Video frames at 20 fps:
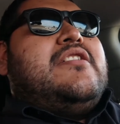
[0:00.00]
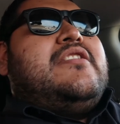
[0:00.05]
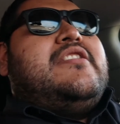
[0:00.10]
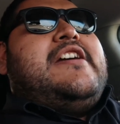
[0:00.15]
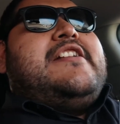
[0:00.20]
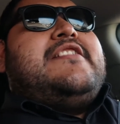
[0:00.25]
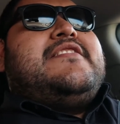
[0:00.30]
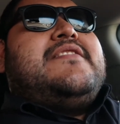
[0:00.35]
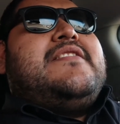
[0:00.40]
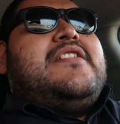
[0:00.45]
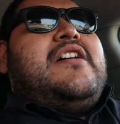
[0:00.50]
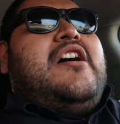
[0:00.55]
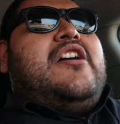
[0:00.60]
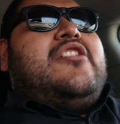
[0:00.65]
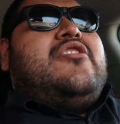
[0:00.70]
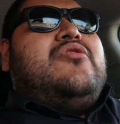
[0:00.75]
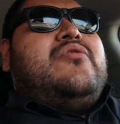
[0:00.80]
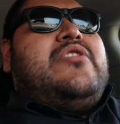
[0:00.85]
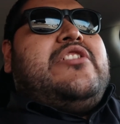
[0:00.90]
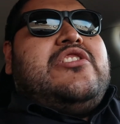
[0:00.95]
That's
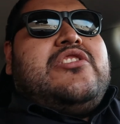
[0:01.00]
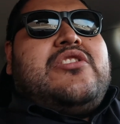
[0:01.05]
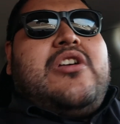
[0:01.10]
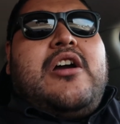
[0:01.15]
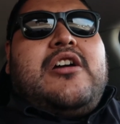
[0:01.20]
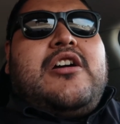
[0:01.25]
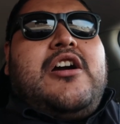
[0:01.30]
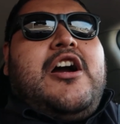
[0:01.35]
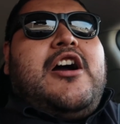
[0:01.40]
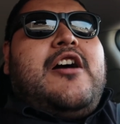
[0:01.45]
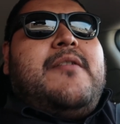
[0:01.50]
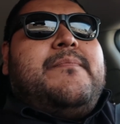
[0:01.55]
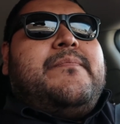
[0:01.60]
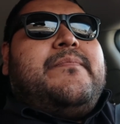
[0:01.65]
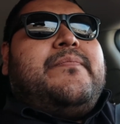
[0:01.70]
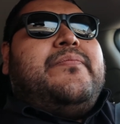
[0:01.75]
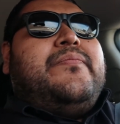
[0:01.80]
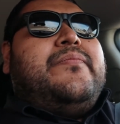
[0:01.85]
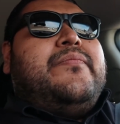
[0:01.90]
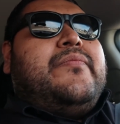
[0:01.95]

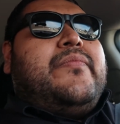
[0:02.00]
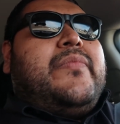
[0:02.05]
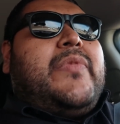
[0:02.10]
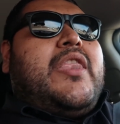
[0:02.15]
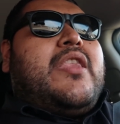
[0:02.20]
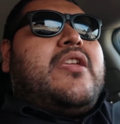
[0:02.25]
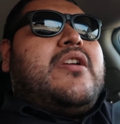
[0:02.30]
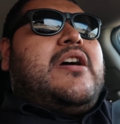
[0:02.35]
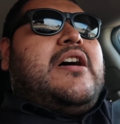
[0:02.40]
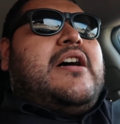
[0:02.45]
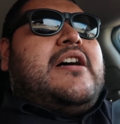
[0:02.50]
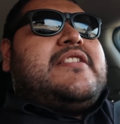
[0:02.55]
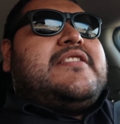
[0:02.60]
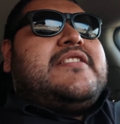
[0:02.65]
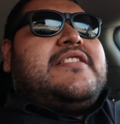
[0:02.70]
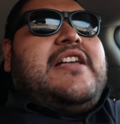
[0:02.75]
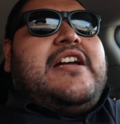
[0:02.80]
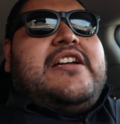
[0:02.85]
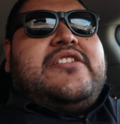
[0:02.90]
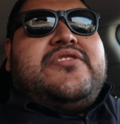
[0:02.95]

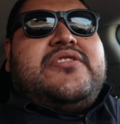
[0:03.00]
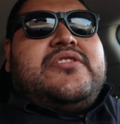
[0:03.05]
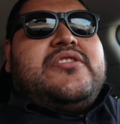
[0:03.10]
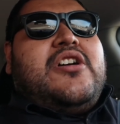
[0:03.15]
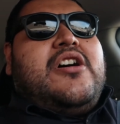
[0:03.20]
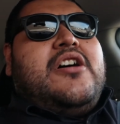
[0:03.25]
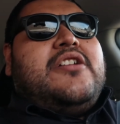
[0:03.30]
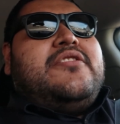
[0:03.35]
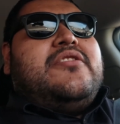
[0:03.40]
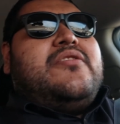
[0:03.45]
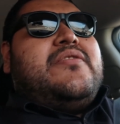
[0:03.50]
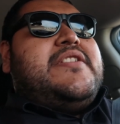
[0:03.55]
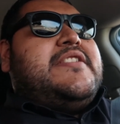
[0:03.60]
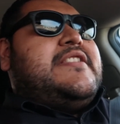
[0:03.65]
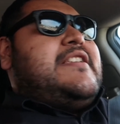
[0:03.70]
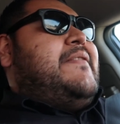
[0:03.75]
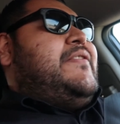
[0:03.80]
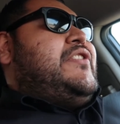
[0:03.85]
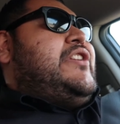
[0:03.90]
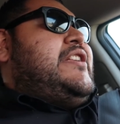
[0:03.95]

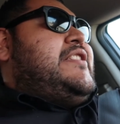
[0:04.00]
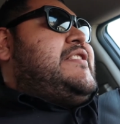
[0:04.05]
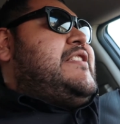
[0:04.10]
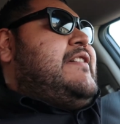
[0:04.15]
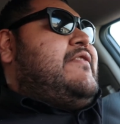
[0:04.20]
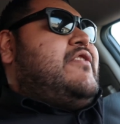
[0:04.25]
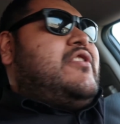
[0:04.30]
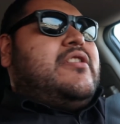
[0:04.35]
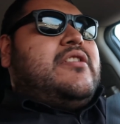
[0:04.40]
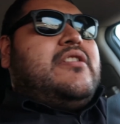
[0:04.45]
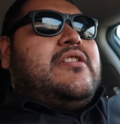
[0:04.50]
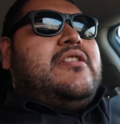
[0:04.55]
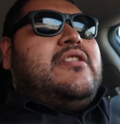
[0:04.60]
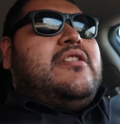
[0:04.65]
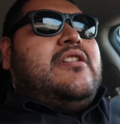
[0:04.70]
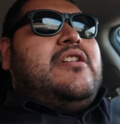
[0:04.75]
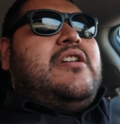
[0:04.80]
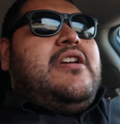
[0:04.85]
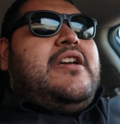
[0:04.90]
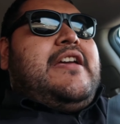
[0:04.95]
twitch.com/John3787.
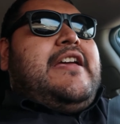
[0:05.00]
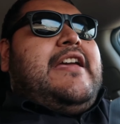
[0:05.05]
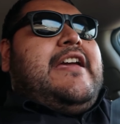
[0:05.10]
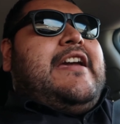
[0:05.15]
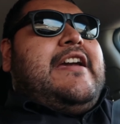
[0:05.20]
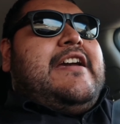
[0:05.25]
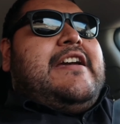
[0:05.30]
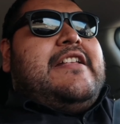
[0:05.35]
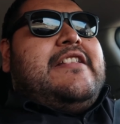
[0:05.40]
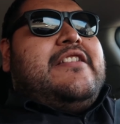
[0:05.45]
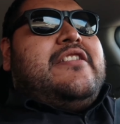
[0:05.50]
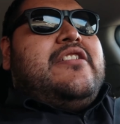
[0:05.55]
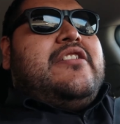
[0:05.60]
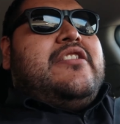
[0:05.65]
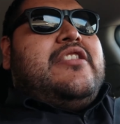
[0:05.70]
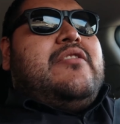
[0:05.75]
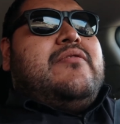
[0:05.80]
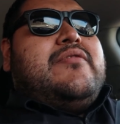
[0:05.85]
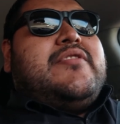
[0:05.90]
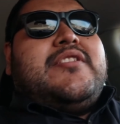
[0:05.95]
And
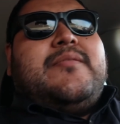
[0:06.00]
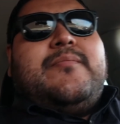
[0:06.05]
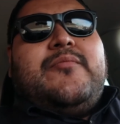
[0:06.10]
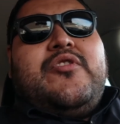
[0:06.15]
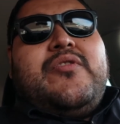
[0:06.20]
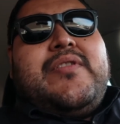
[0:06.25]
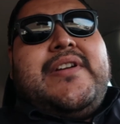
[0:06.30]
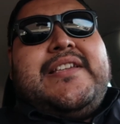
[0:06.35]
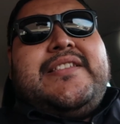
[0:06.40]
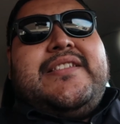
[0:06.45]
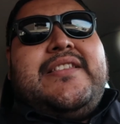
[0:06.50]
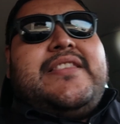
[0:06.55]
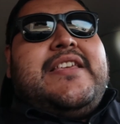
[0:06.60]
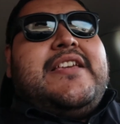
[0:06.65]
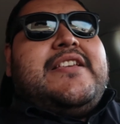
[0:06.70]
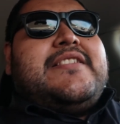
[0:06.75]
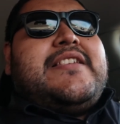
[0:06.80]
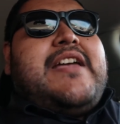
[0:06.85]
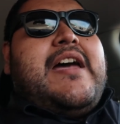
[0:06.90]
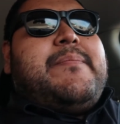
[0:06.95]
there was some crazy
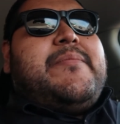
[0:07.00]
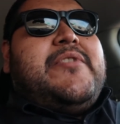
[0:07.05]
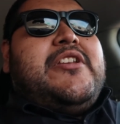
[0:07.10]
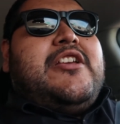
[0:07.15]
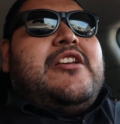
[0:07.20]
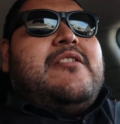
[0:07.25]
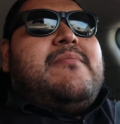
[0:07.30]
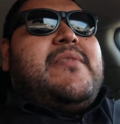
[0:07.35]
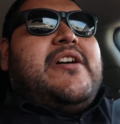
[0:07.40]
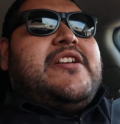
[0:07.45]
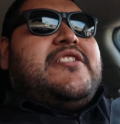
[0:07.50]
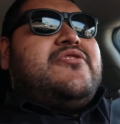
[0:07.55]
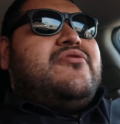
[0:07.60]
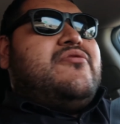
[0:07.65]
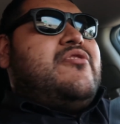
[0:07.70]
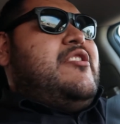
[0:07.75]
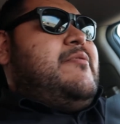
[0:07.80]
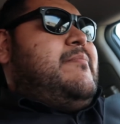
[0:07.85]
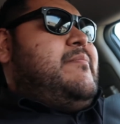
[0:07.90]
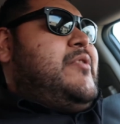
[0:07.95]
things happening on my
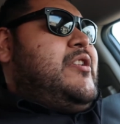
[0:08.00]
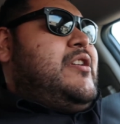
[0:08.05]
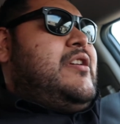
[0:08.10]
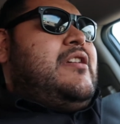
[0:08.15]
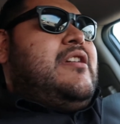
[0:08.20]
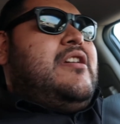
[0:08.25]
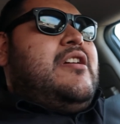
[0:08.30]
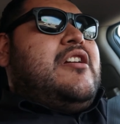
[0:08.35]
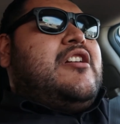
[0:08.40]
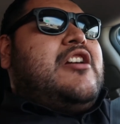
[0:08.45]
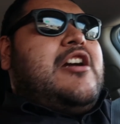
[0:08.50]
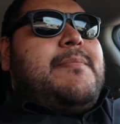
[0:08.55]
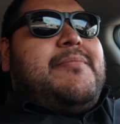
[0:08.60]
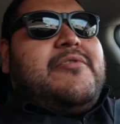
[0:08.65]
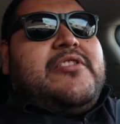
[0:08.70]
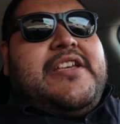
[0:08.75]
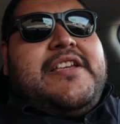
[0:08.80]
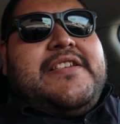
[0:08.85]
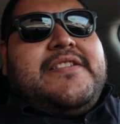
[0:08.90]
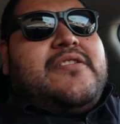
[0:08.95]
stream a
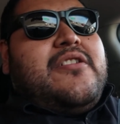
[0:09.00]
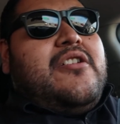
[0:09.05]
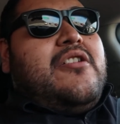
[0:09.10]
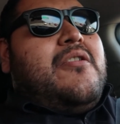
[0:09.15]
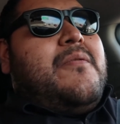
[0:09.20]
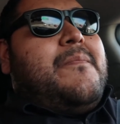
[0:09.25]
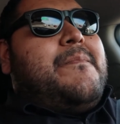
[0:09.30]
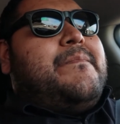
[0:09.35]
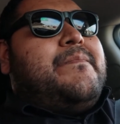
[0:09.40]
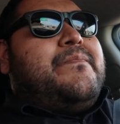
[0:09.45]
couple days ago.